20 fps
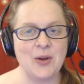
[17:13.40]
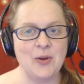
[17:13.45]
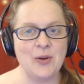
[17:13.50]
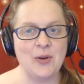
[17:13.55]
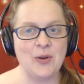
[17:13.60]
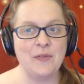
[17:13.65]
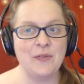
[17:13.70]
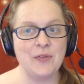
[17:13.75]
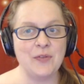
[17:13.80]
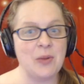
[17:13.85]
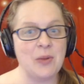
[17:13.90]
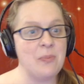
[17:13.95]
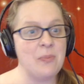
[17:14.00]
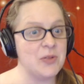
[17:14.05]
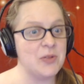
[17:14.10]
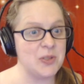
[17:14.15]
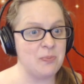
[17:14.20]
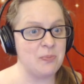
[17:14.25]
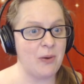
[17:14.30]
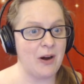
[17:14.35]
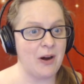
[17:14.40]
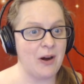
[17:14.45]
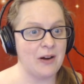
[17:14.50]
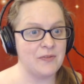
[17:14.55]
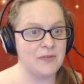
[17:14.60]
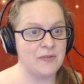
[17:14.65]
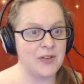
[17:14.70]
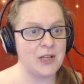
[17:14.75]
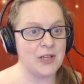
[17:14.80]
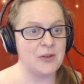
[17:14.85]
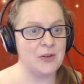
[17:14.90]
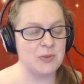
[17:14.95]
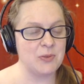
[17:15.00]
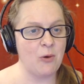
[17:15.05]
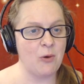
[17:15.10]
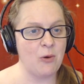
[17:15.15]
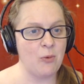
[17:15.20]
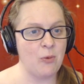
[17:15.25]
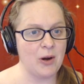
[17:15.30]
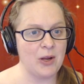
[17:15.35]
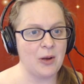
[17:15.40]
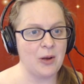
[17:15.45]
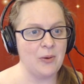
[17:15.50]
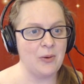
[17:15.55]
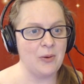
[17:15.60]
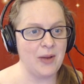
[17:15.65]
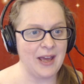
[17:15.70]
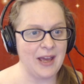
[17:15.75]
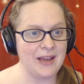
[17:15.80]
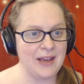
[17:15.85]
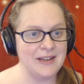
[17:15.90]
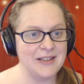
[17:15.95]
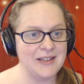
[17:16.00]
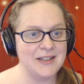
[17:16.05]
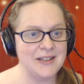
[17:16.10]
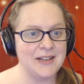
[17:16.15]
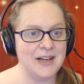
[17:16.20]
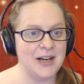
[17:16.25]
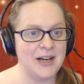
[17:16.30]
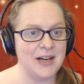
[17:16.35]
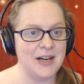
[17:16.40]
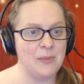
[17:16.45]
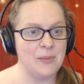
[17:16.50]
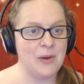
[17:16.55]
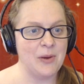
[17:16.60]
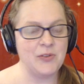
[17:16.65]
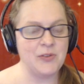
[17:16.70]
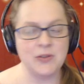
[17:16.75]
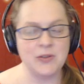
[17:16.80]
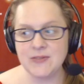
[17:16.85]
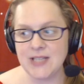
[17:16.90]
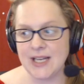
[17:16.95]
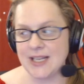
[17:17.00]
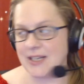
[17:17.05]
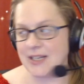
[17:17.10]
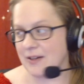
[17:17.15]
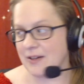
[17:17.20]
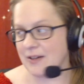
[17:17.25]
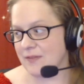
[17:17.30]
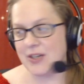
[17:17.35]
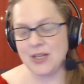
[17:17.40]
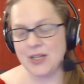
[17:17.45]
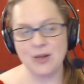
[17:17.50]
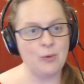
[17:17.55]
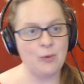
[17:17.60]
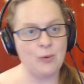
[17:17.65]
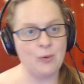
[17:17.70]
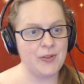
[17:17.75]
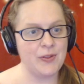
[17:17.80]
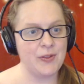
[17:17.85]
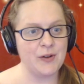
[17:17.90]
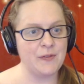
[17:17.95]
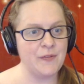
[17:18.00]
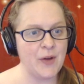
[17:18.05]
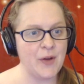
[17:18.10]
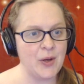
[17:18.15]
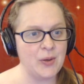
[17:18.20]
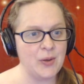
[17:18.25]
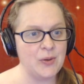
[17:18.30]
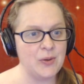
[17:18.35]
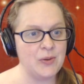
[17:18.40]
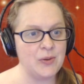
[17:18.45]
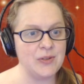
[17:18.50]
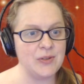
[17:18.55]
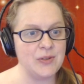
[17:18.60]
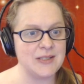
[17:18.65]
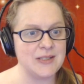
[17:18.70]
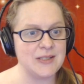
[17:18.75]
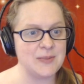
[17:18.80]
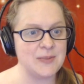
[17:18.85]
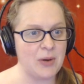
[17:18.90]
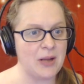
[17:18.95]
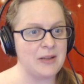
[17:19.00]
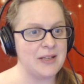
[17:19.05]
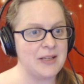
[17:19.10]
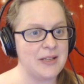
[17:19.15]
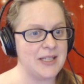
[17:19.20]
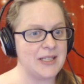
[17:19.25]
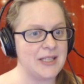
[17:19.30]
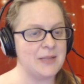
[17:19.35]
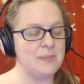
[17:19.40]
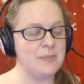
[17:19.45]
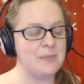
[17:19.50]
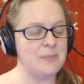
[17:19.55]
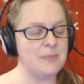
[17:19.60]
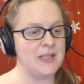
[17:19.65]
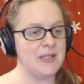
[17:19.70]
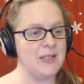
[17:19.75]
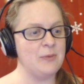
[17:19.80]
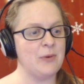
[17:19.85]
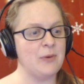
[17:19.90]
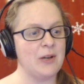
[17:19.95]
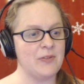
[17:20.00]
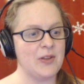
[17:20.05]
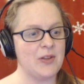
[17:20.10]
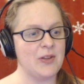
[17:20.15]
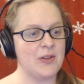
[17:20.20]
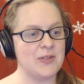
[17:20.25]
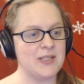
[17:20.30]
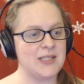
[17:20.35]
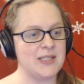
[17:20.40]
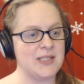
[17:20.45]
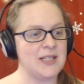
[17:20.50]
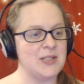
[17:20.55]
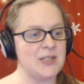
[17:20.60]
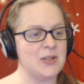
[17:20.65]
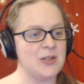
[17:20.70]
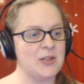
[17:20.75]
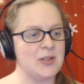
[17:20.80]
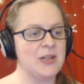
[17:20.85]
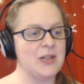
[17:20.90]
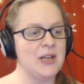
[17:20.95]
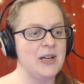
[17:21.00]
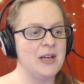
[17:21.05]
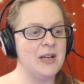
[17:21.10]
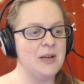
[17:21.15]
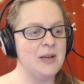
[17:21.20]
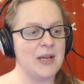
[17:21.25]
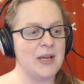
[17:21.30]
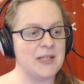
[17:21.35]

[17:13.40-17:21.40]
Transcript: So for the most part, videos will work okay. Um, if you've taken a video with your phone, it's probably going to be one of those standard